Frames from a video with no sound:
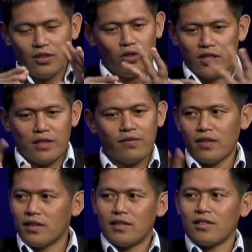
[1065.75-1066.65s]
you just
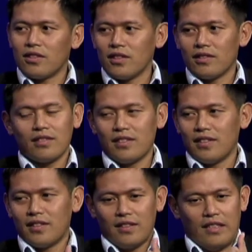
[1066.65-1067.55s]
feel it.
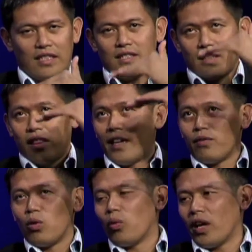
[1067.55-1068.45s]
It's a
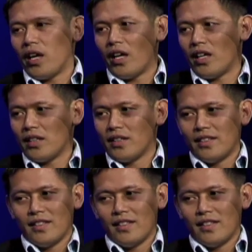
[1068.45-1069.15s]
level where